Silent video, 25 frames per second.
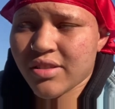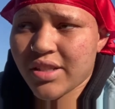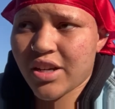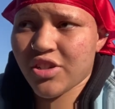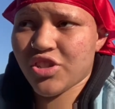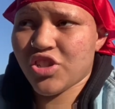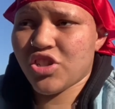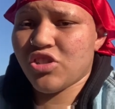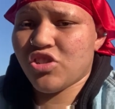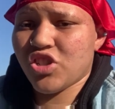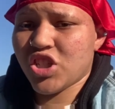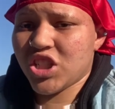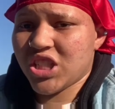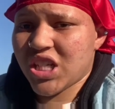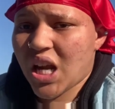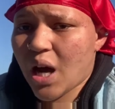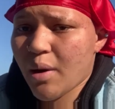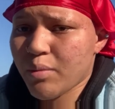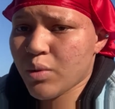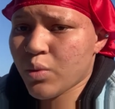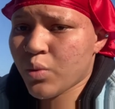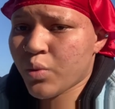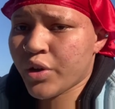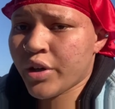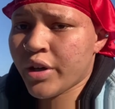she should not
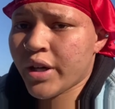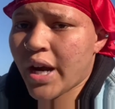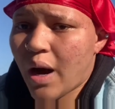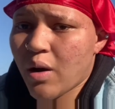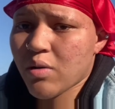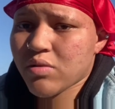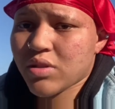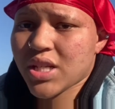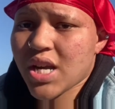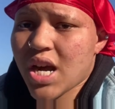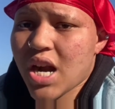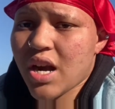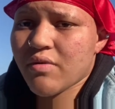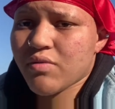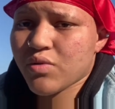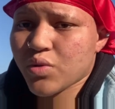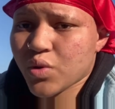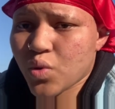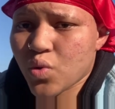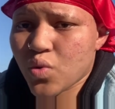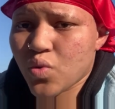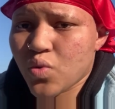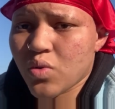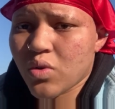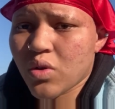be wearing outside of
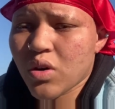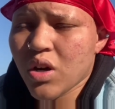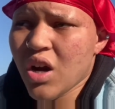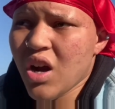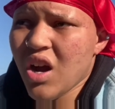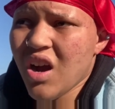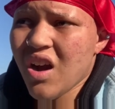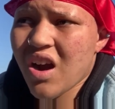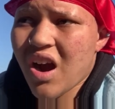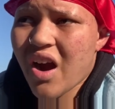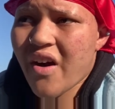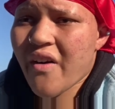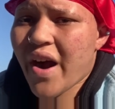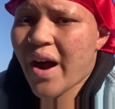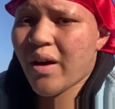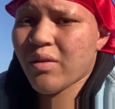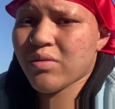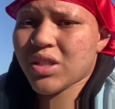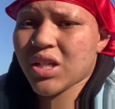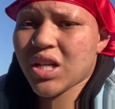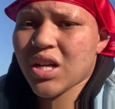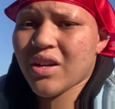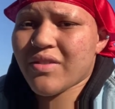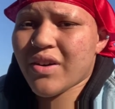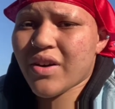school or
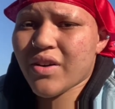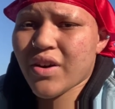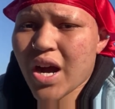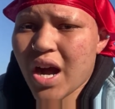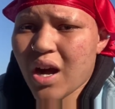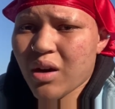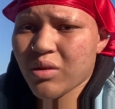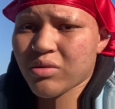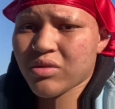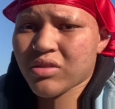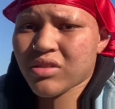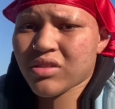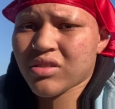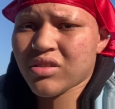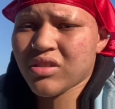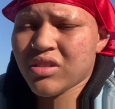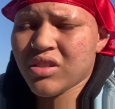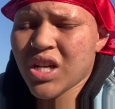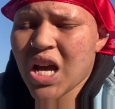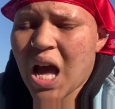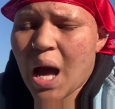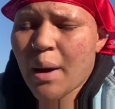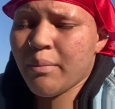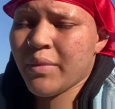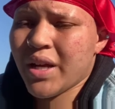outside of her house.
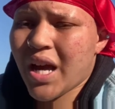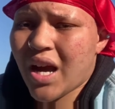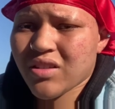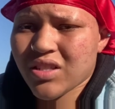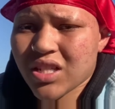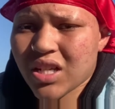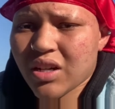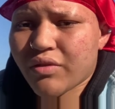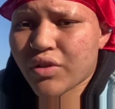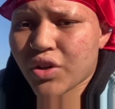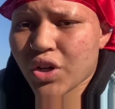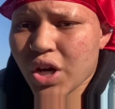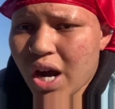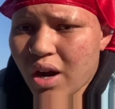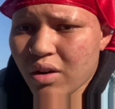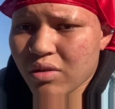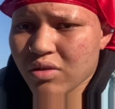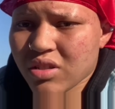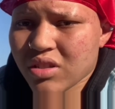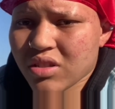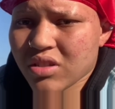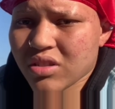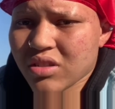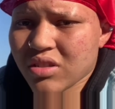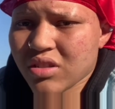I mean, outside of her
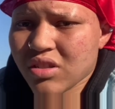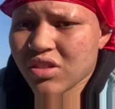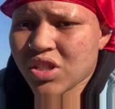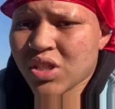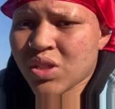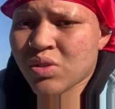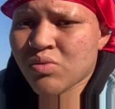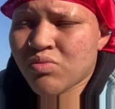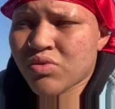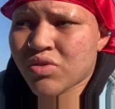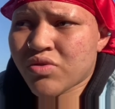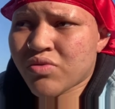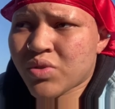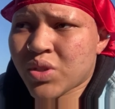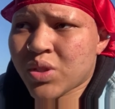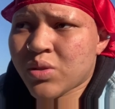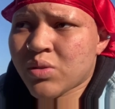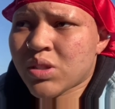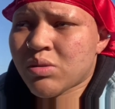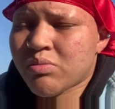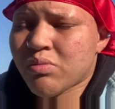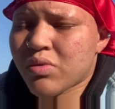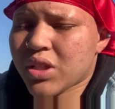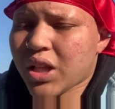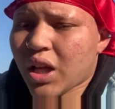house. She
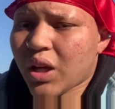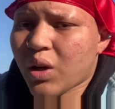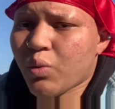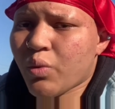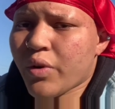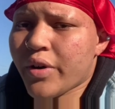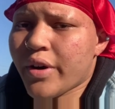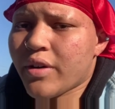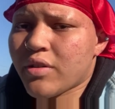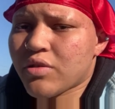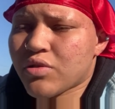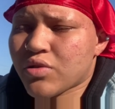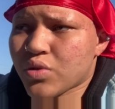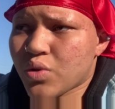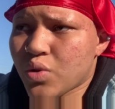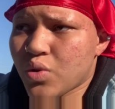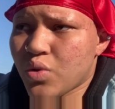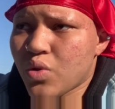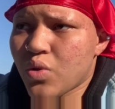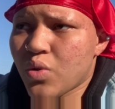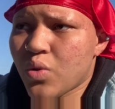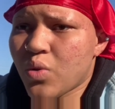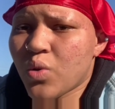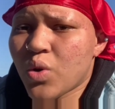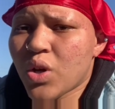was most likely wearing it to
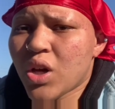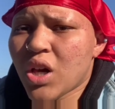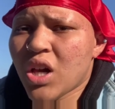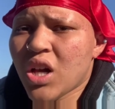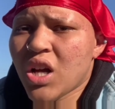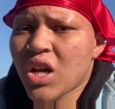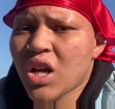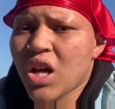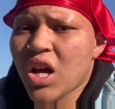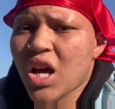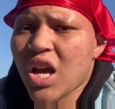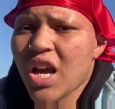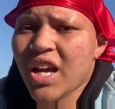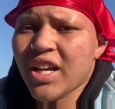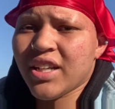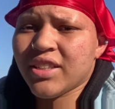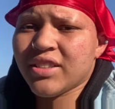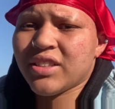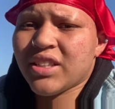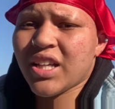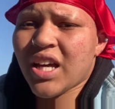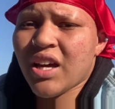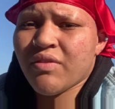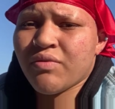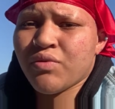school.
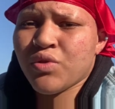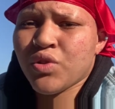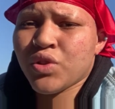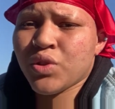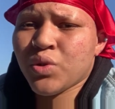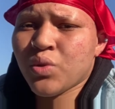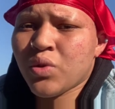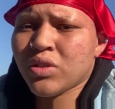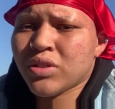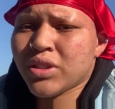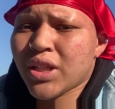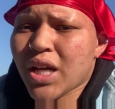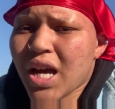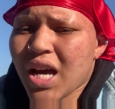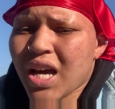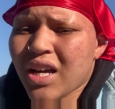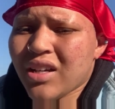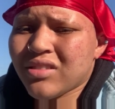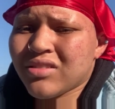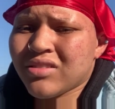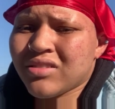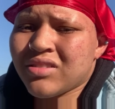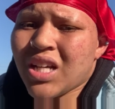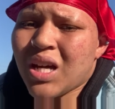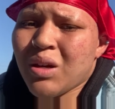And that if you're doing
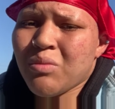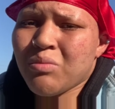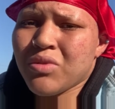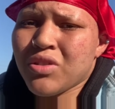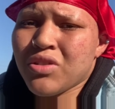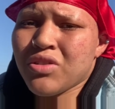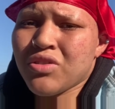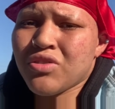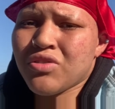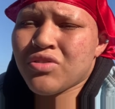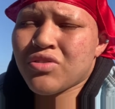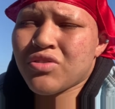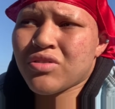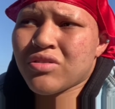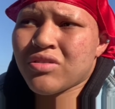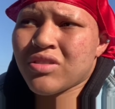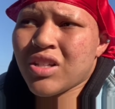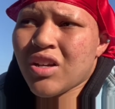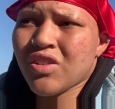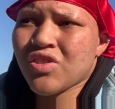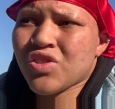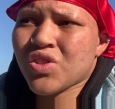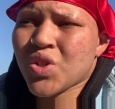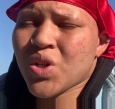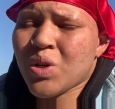that,
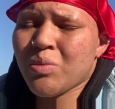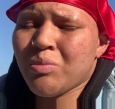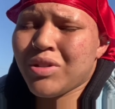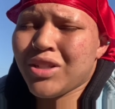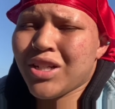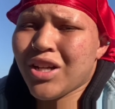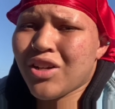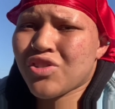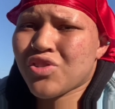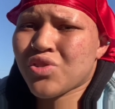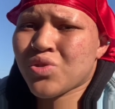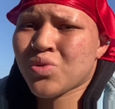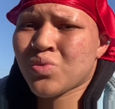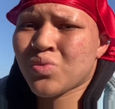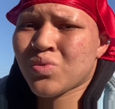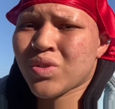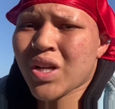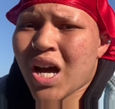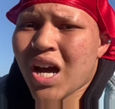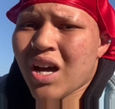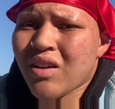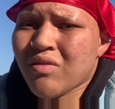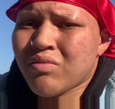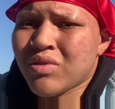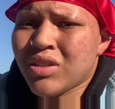that's showing me that you're
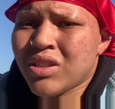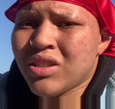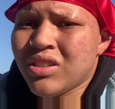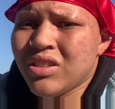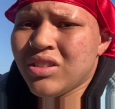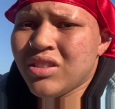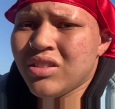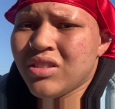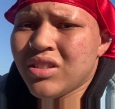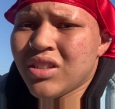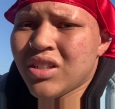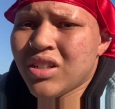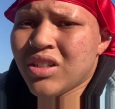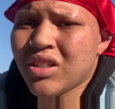not really